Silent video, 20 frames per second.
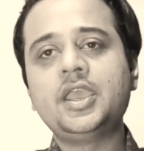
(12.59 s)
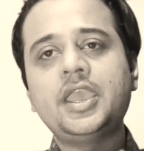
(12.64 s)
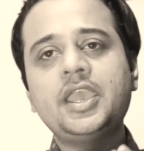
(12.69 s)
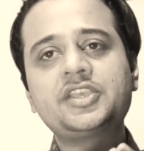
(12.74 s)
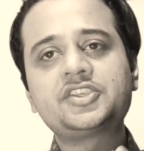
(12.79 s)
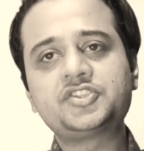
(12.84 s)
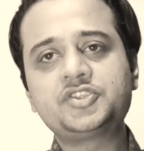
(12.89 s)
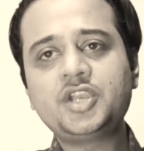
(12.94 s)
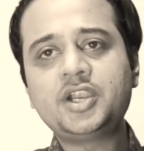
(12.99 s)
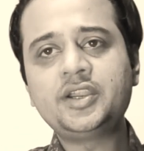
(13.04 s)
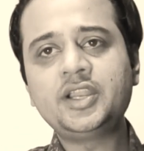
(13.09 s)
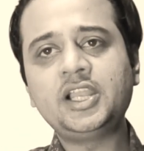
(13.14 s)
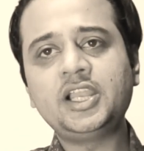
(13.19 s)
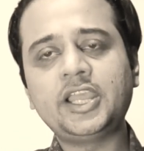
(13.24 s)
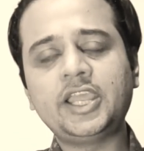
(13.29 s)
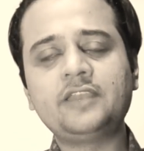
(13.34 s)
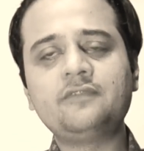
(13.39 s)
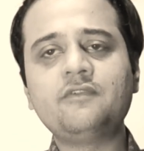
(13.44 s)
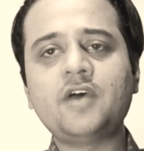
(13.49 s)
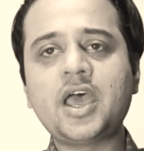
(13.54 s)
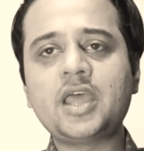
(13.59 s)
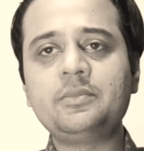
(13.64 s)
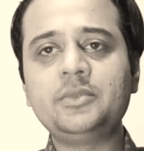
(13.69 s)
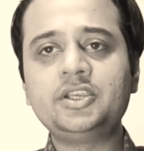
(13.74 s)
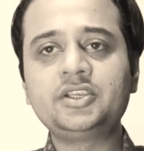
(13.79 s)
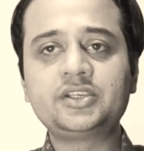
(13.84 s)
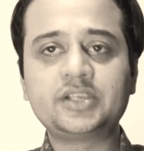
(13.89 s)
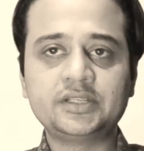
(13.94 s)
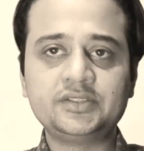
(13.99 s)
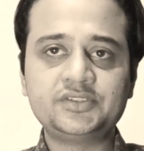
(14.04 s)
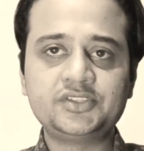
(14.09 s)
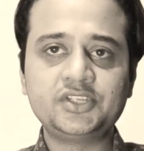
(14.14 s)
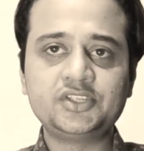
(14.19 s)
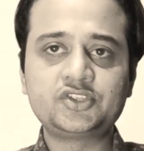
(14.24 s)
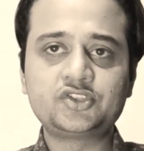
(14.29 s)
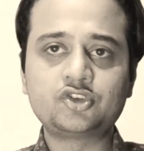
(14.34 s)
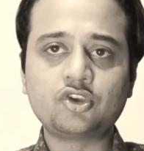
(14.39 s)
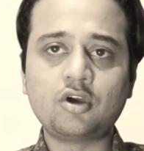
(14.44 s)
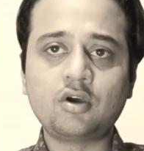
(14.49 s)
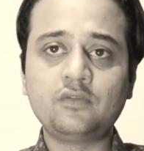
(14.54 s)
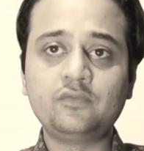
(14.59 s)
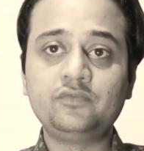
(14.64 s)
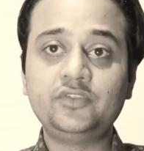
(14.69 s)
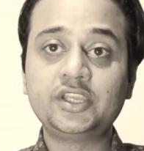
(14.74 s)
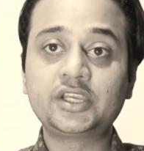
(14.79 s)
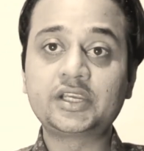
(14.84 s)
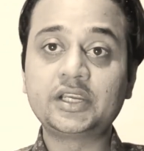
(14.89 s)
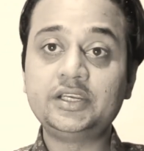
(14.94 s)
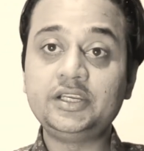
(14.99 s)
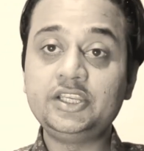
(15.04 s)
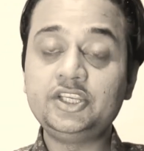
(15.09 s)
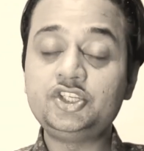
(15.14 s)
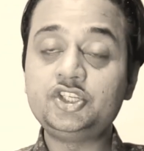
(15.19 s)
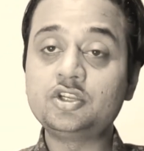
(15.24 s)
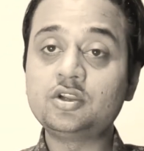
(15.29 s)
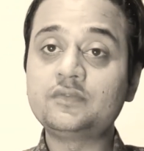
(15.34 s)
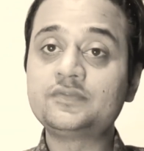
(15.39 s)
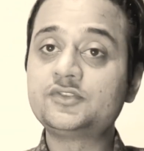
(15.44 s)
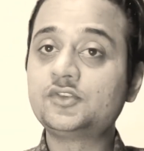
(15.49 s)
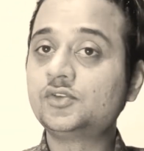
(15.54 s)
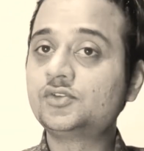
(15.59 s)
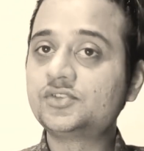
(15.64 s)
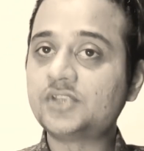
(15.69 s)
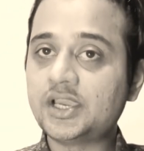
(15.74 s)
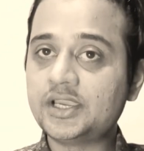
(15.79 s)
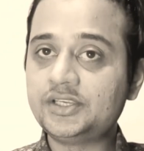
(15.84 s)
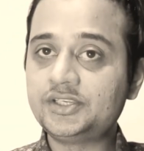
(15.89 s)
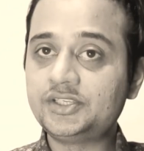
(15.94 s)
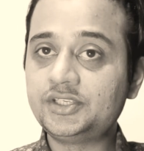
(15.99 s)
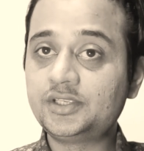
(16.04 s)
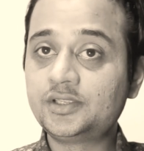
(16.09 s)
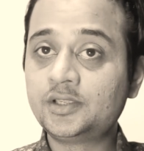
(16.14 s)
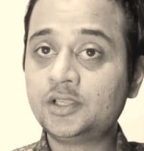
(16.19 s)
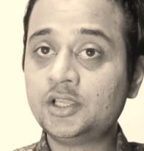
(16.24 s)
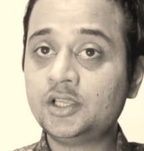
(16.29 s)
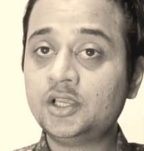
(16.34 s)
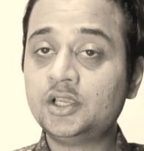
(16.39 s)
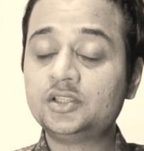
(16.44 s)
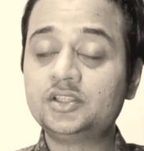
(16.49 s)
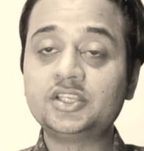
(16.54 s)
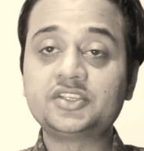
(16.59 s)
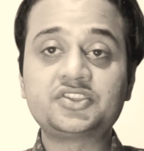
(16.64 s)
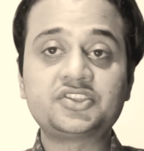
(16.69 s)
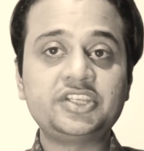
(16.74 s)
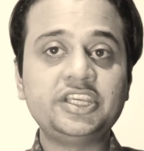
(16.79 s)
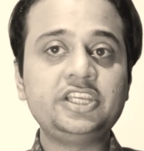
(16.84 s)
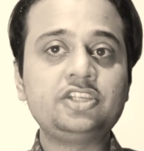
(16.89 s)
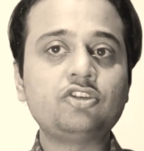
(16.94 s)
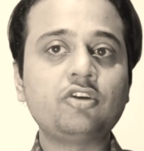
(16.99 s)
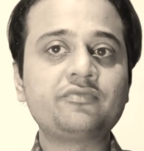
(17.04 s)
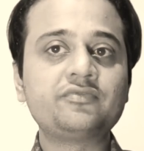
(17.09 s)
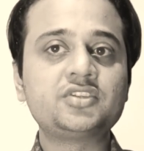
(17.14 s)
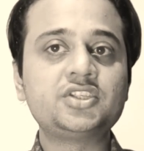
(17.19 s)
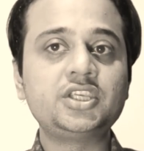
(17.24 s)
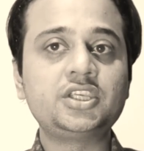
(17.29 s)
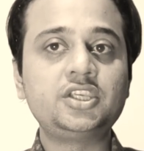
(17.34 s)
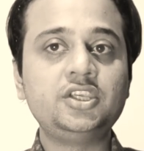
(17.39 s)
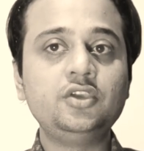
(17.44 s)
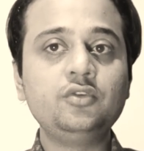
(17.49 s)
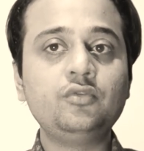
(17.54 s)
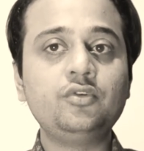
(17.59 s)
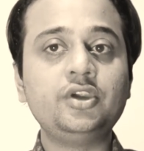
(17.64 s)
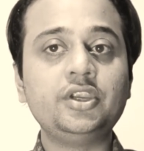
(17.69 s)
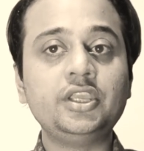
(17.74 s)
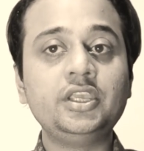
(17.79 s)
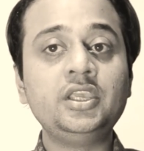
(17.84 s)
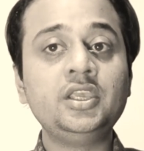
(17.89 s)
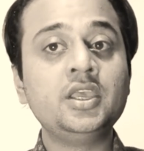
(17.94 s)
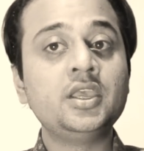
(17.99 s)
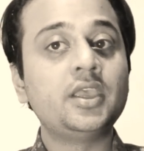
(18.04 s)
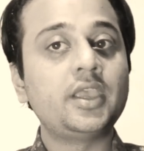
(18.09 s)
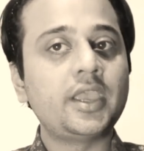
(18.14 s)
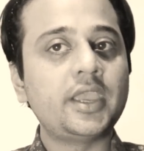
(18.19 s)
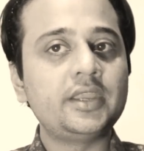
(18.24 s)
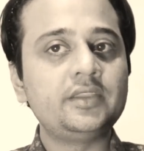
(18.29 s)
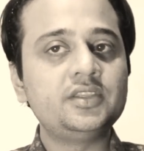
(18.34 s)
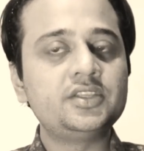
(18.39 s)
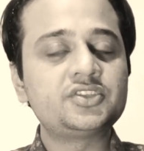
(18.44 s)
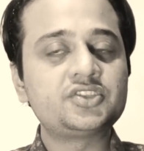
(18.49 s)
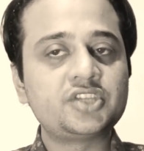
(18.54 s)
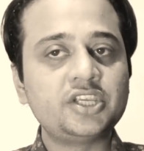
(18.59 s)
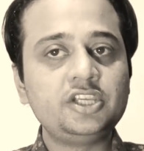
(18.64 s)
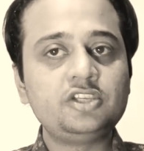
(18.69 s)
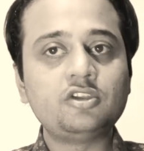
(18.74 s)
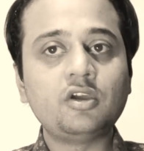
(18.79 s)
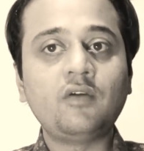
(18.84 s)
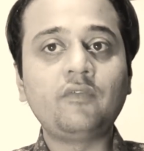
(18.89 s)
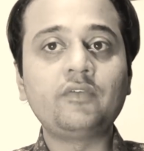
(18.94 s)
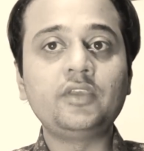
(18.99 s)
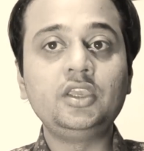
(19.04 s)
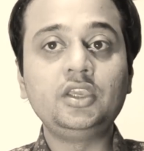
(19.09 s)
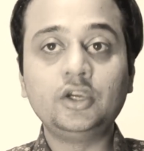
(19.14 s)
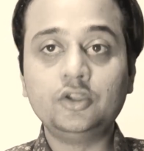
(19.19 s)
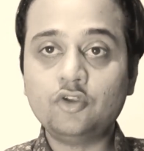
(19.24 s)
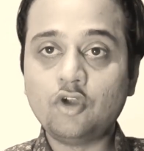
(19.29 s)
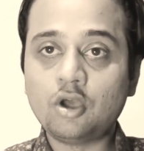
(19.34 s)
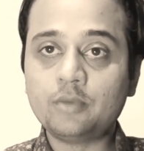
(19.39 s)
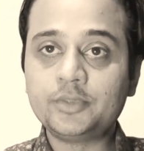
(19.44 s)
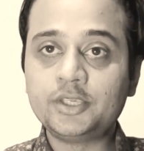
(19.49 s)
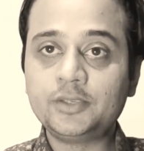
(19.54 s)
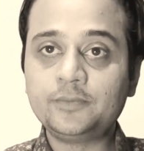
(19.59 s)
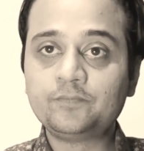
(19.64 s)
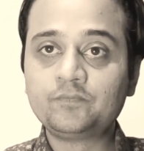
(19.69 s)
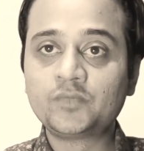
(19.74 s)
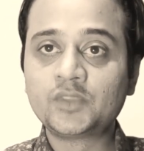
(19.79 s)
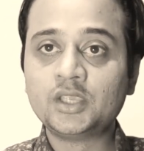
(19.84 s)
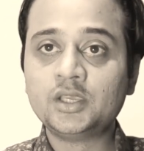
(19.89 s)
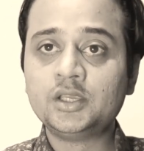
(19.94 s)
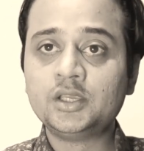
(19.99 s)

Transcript: External environment consists of the condition of society, the state of security, and the state of economy.